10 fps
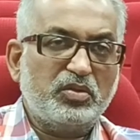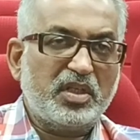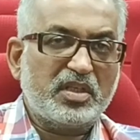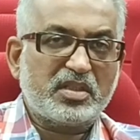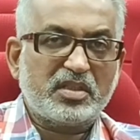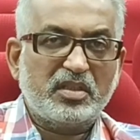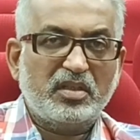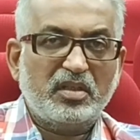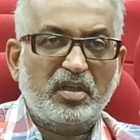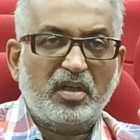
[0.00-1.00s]
things
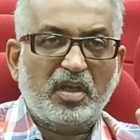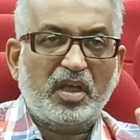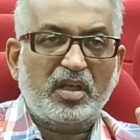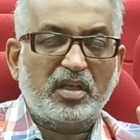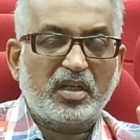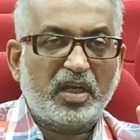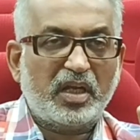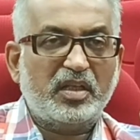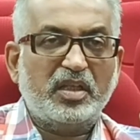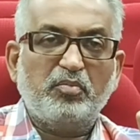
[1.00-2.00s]
and
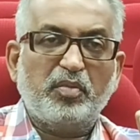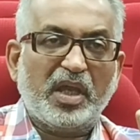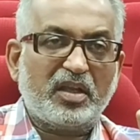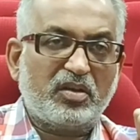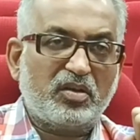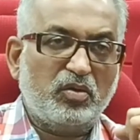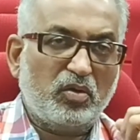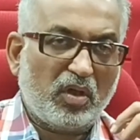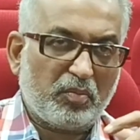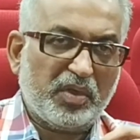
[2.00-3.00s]
get them back to
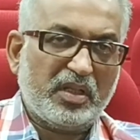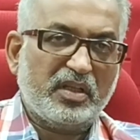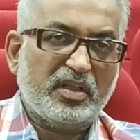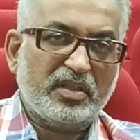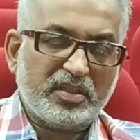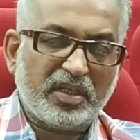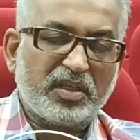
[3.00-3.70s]
normal. Thank